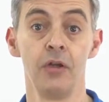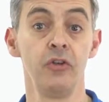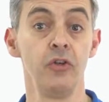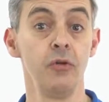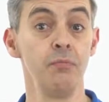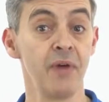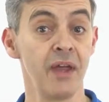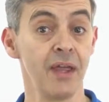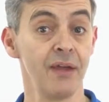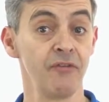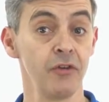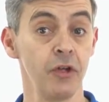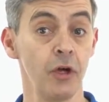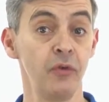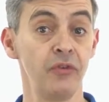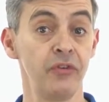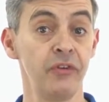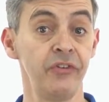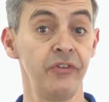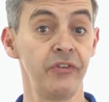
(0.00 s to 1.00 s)
You may have
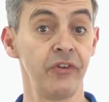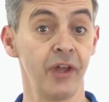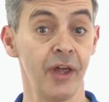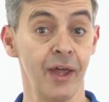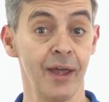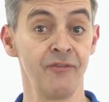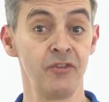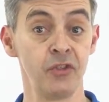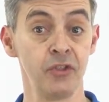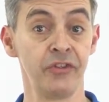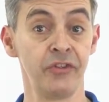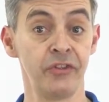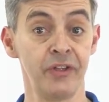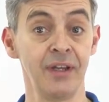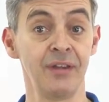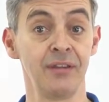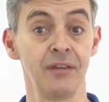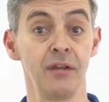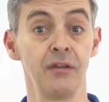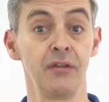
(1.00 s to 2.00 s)
noticed I have just
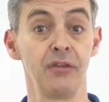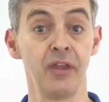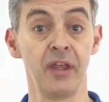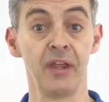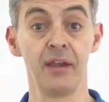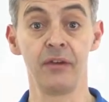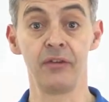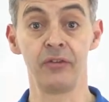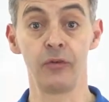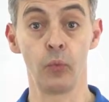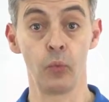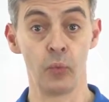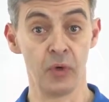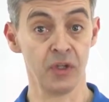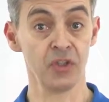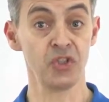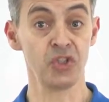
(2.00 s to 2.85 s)
said that things will